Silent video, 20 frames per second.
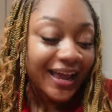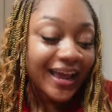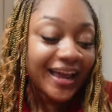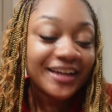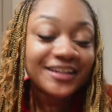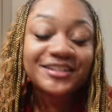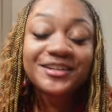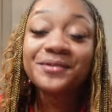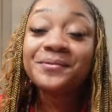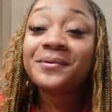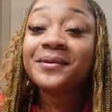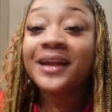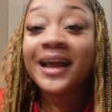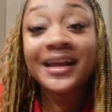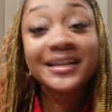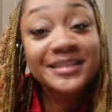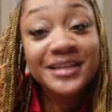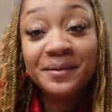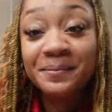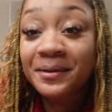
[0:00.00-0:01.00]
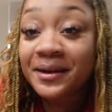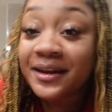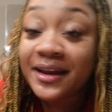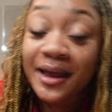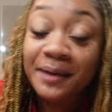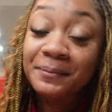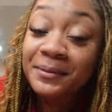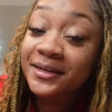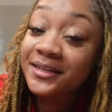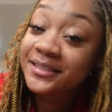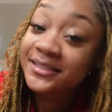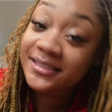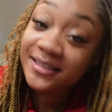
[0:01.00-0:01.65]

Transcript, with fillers: and she will not tell me the name of this